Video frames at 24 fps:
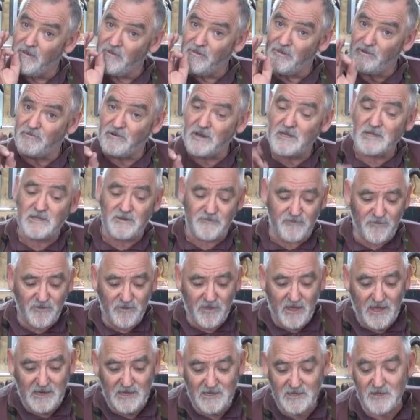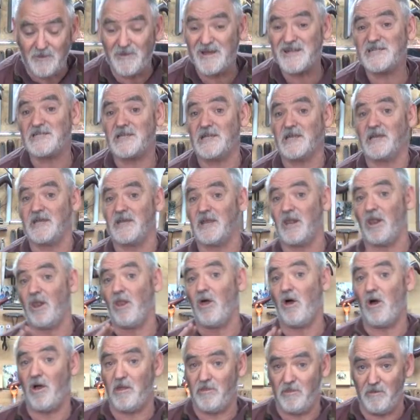The reason for that is I'm actually going to
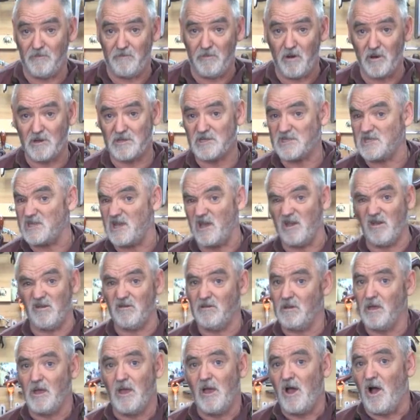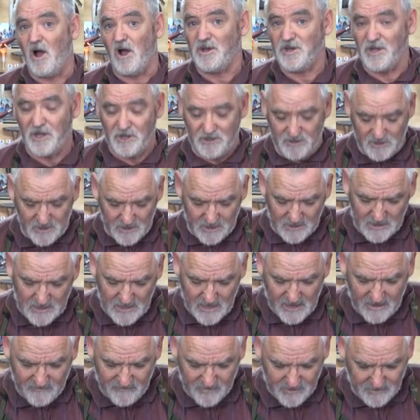line the box so I don't need to
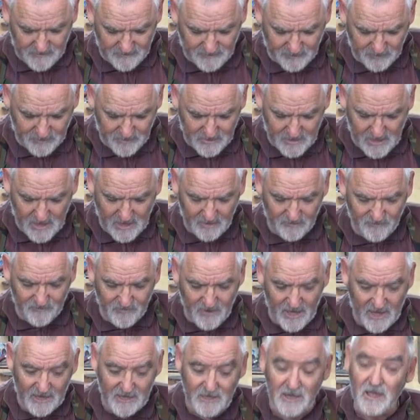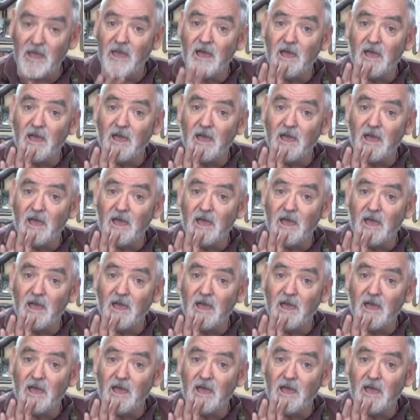have it dead flat.